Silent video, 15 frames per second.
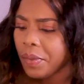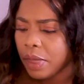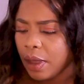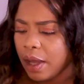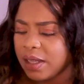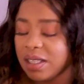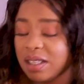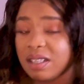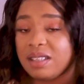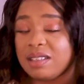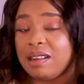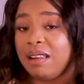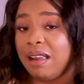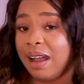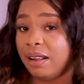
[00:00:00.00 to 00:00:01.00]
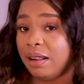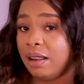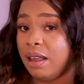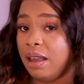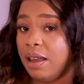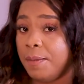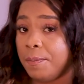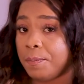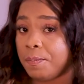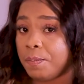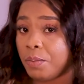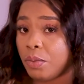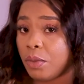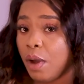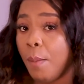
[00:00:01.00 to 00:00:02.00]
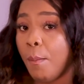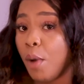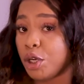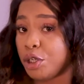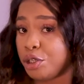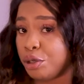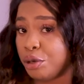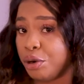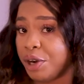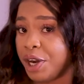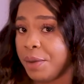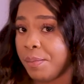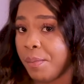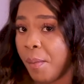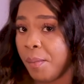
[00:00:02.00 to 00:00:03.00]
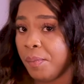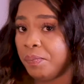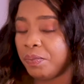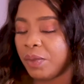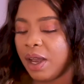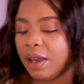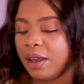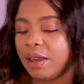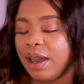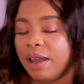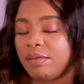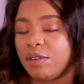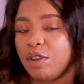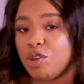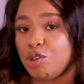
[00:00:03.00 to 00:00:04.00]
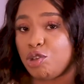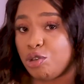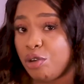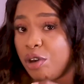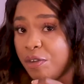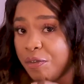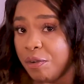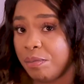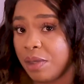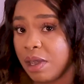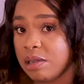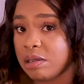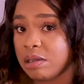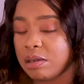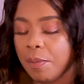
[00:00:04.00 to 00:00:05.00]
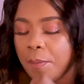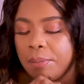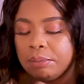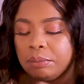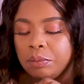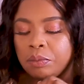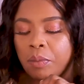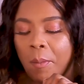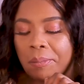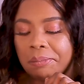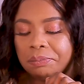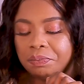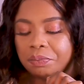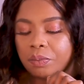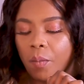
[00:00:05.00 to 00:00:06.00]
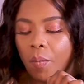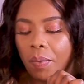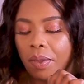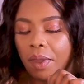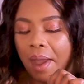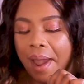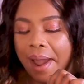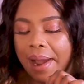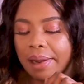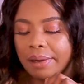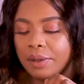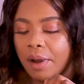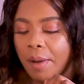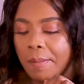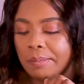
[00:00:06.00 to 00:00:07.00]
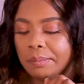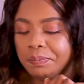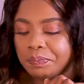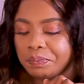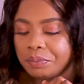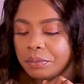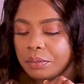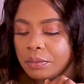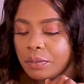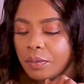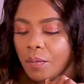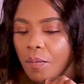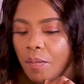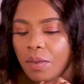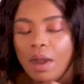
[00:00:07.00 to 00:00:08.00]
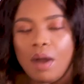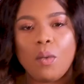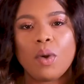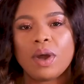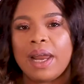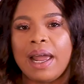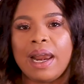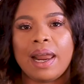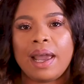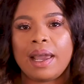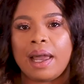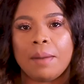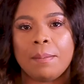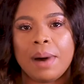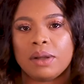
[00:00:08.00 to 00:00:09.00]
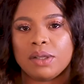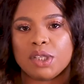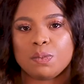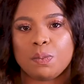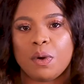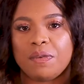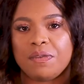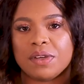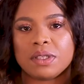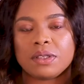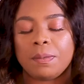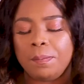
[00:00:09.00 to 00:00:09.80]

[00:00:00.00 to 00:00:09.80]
This is slightly more sugary. I can get the sugar from this. And um, what I like about this puff is